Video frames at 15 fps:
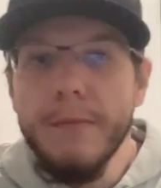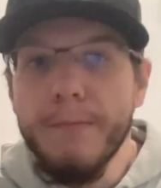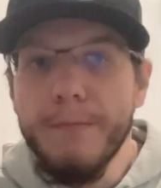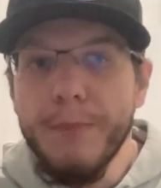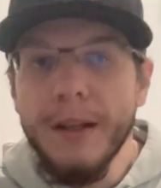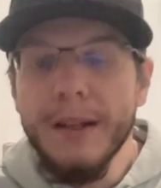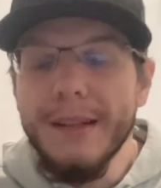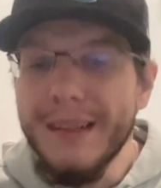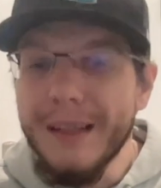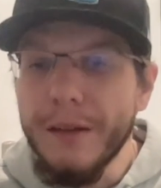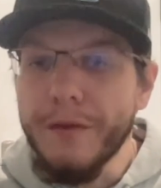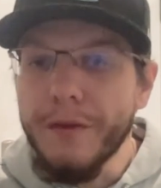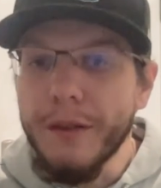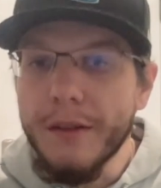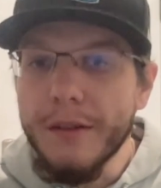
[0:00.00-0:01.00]
big
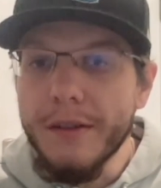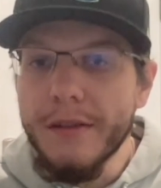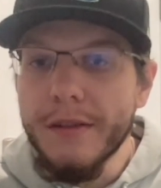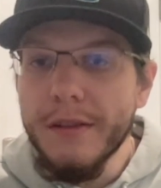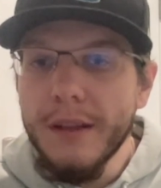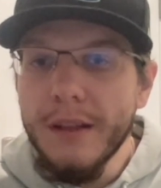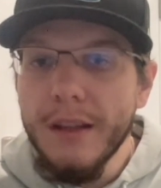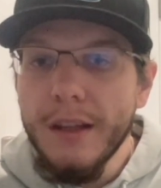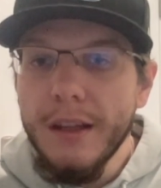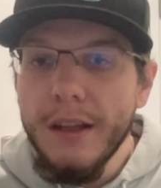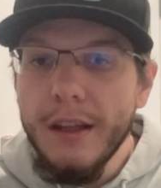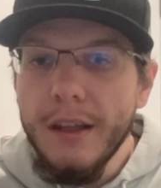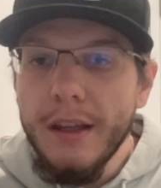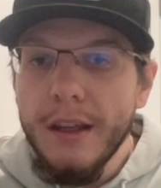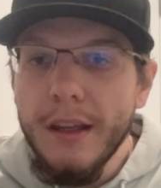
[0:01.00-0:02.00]
difference
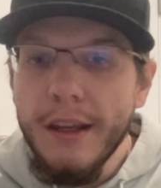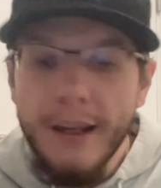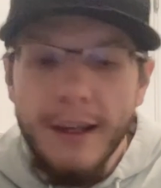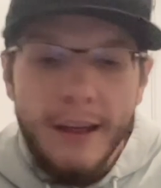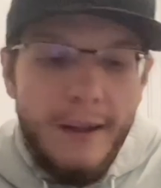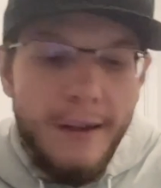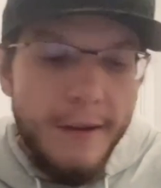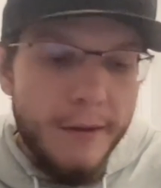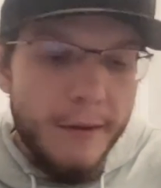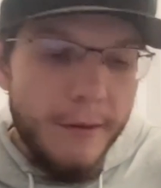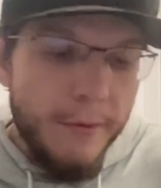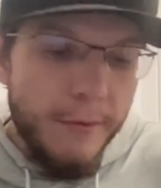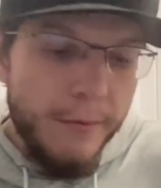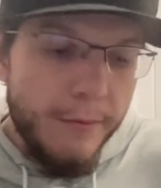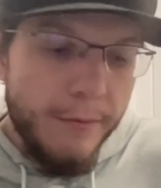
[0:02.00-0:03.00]
in
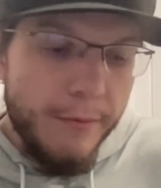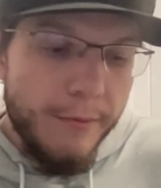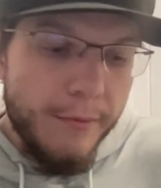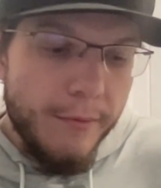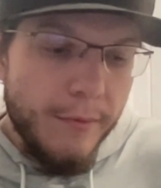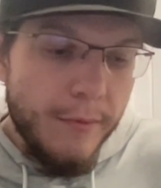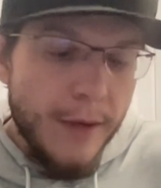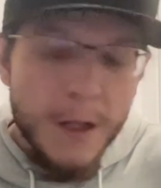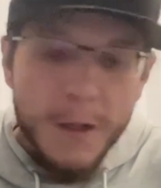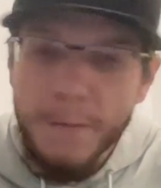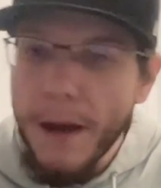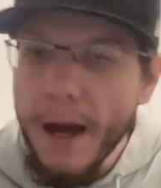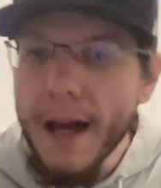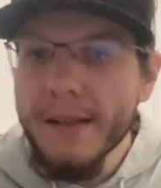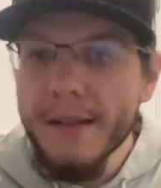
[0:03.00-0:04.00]
his
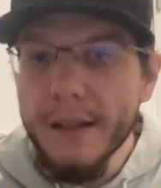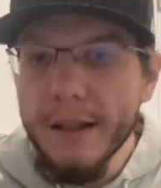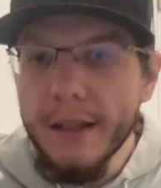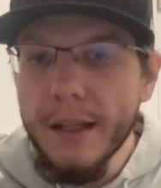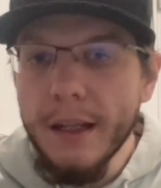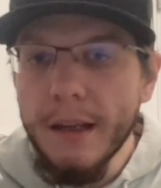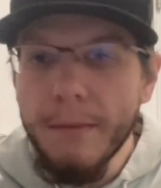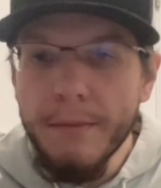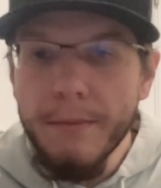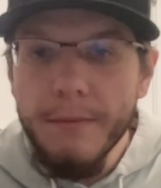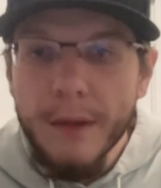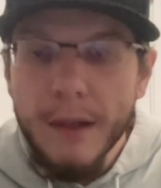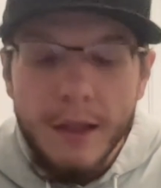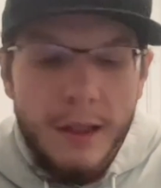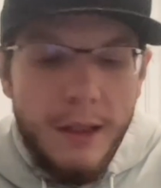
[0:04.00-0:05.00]
passing game,
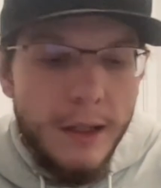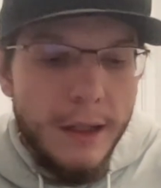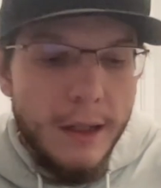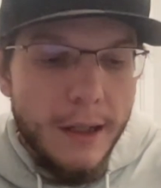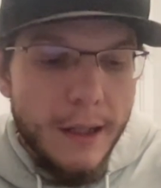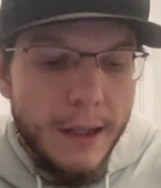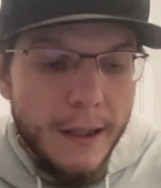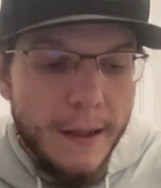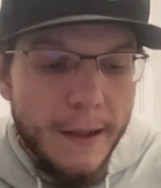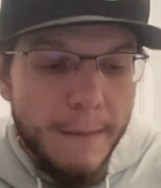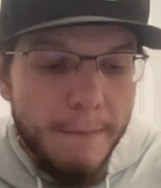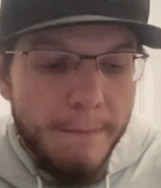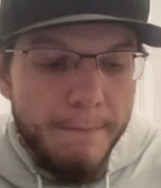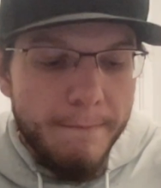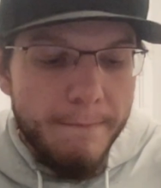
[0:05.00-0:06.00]

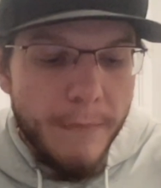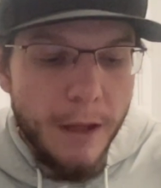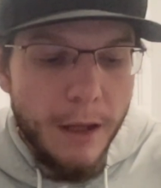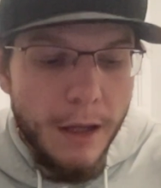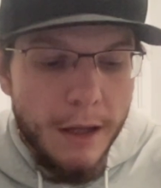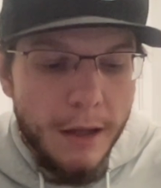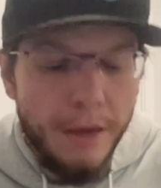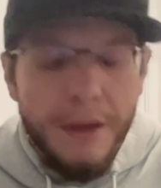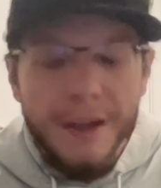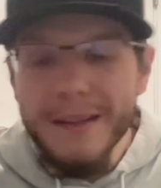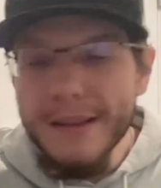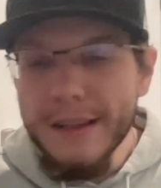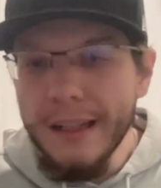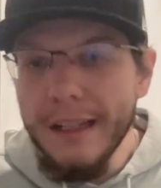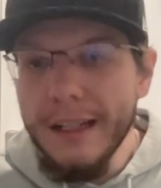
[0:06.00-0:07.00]
and the things
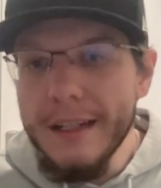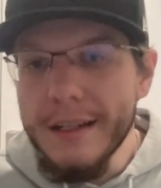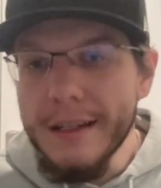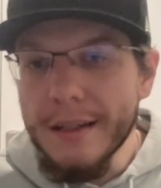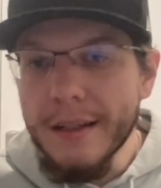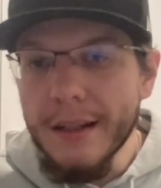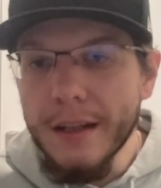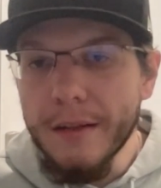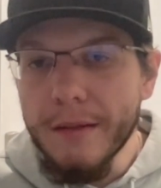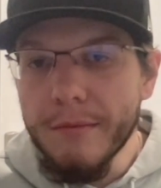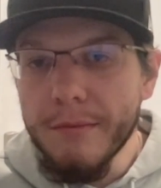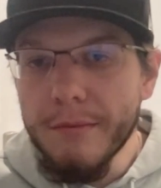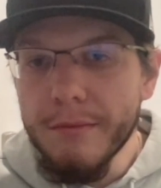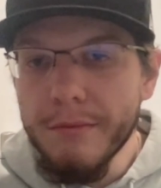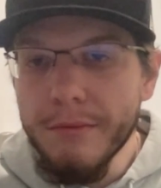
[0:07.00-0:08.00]
that he needs to take
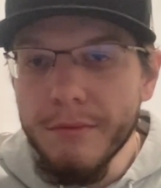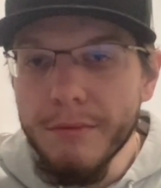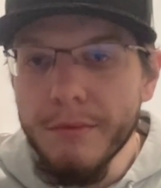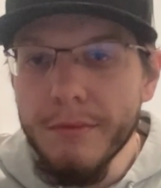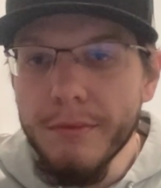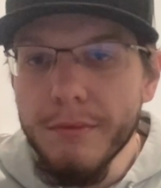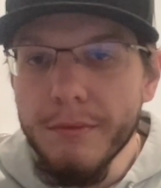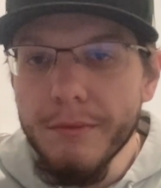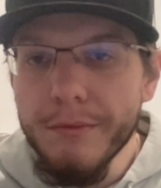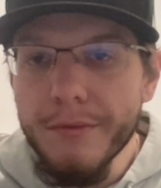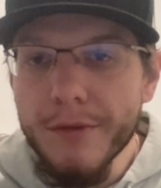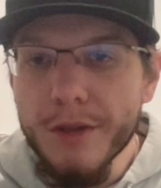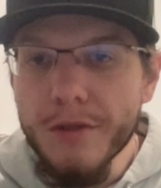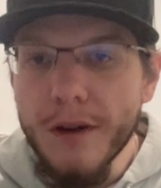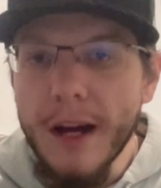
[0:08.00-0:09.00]

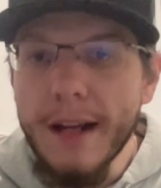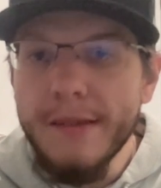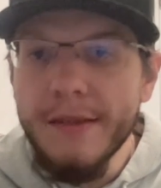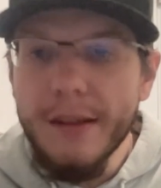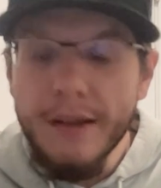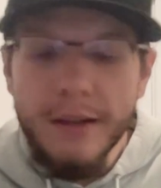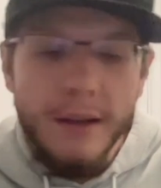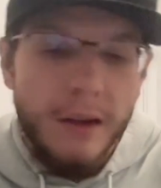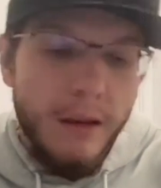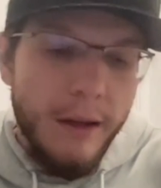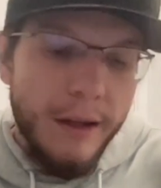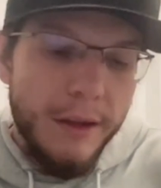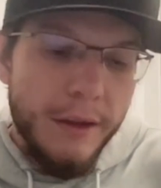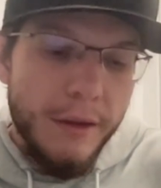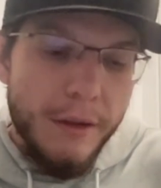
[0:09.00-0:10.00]
strides in.
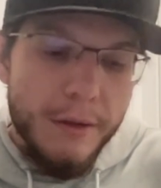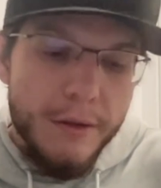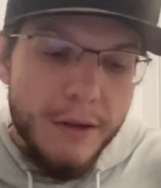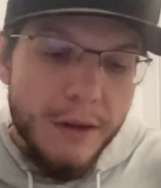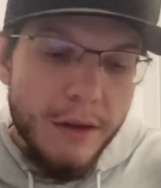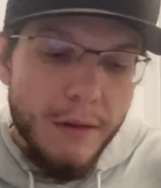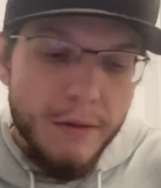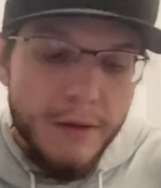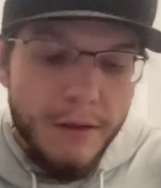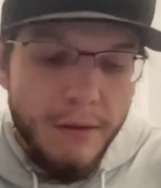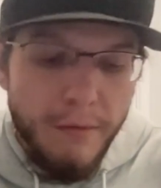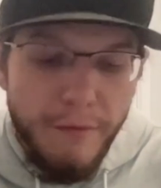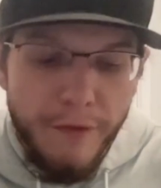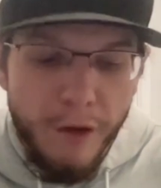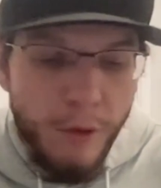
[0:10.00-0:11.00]
Like there's
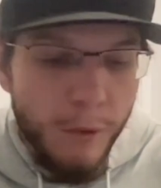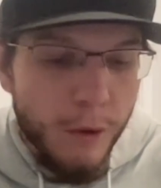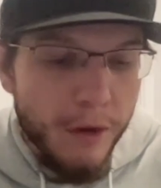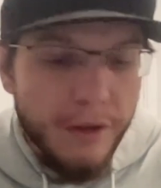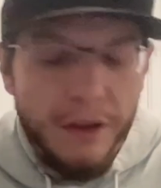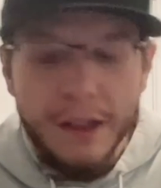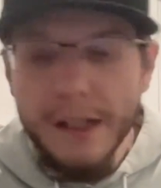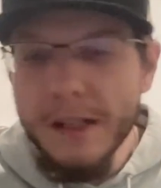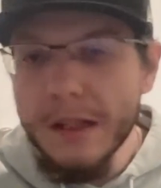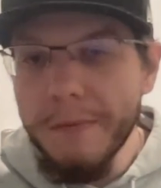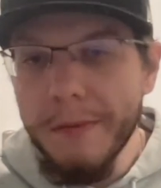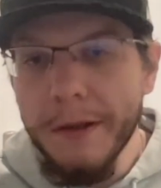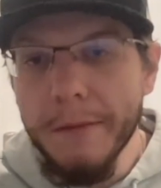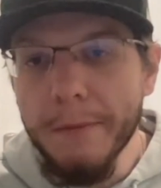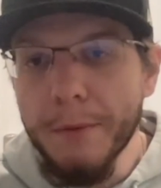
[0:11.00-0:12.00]
footwork that needs to
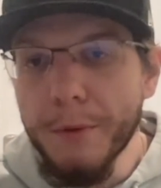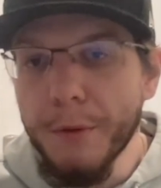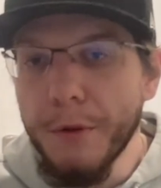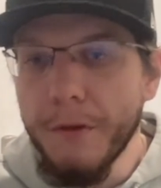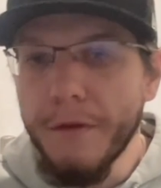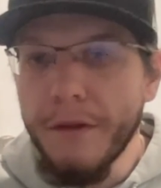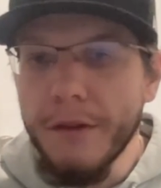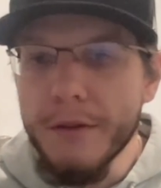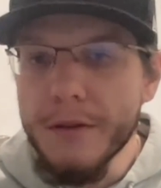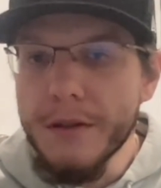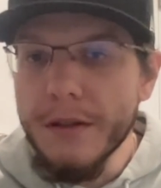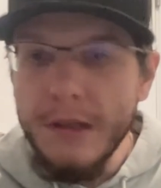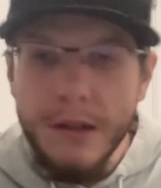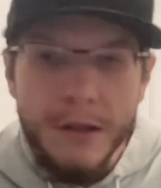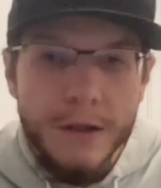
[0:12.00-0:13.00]
be improved. There's
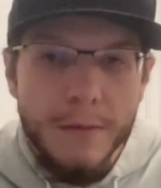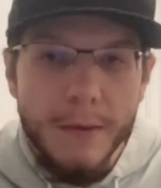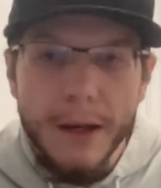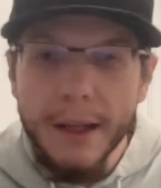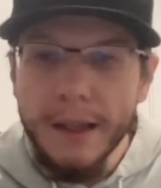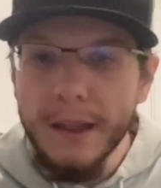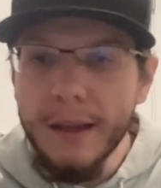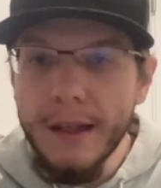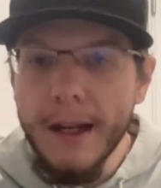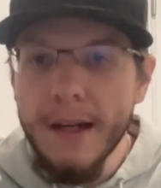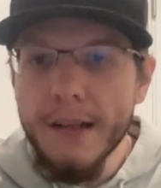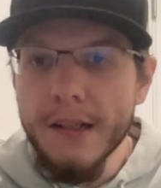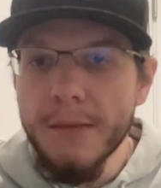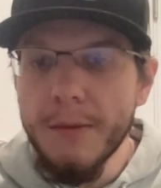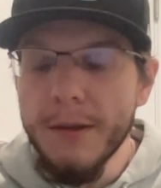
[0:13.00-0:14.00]
decision making that
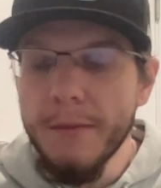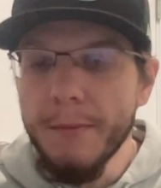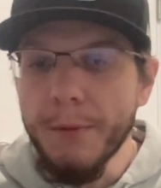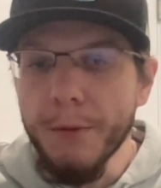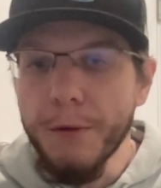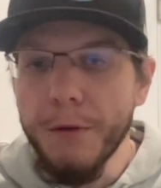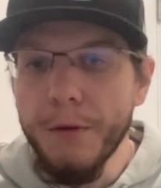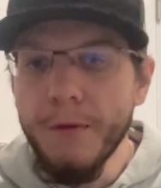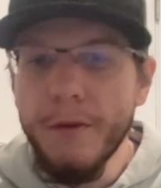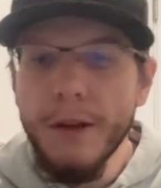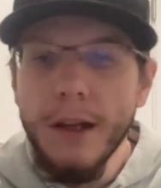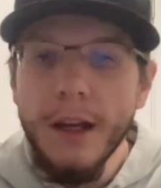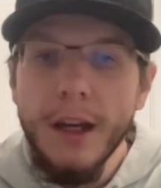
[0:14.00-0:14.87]
has to be improved.